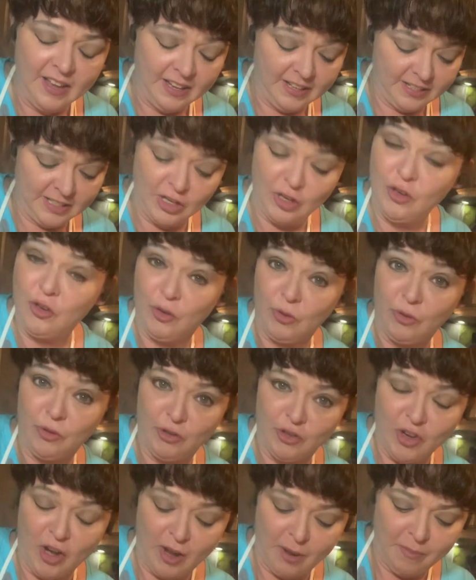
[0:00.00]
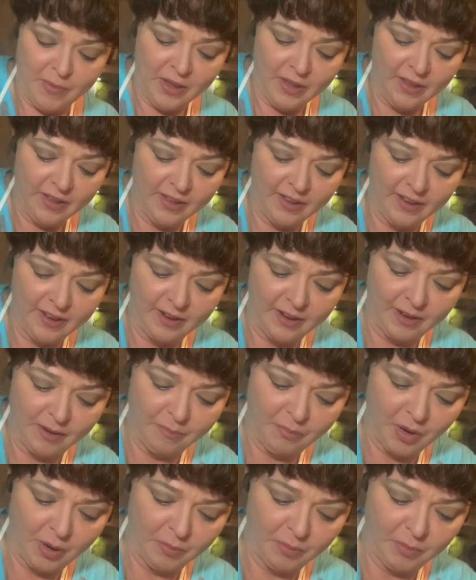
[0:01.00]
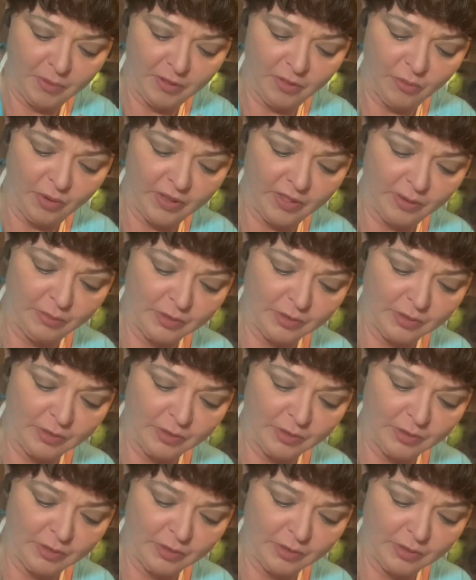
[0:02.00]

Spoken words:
didn't do their job probably the way they were